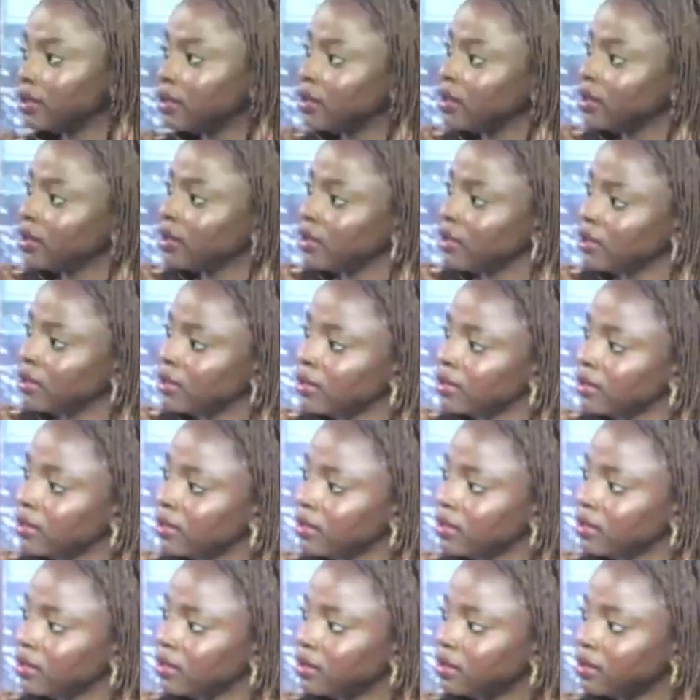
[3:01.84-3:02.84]

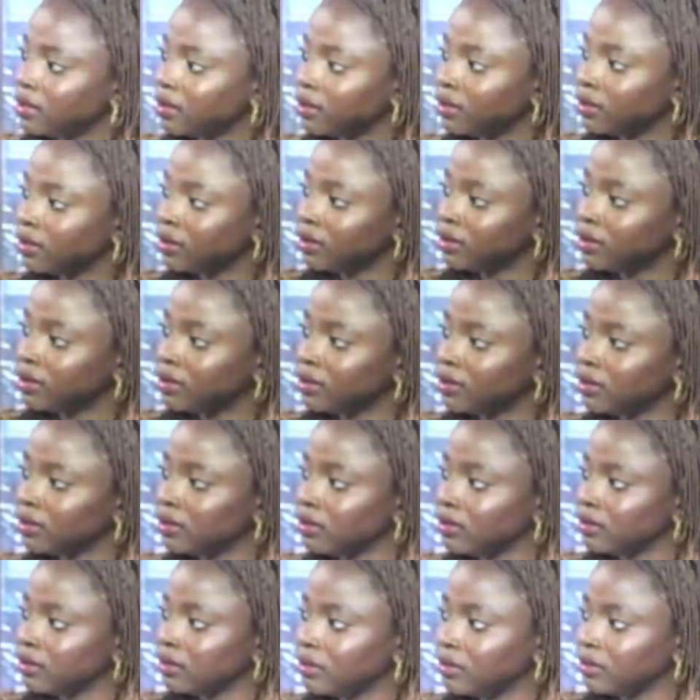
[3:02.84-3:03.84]

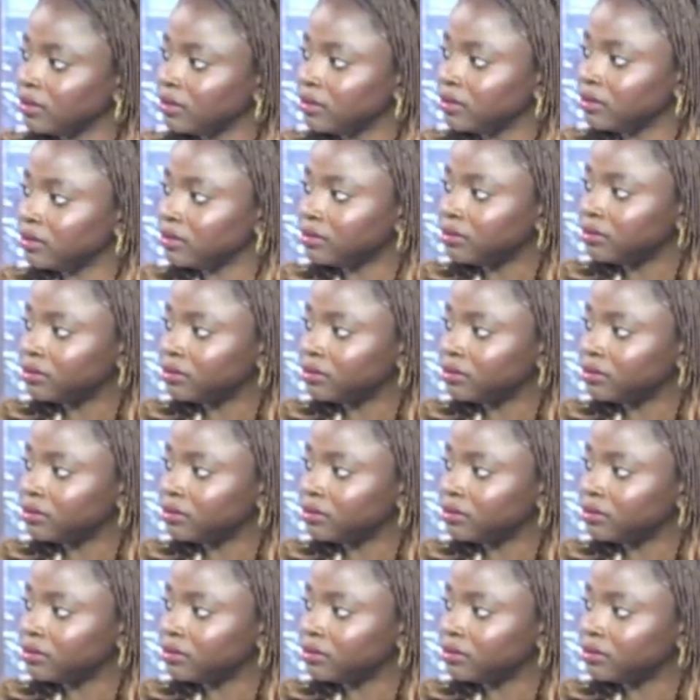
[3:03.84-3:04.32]
(not speaking)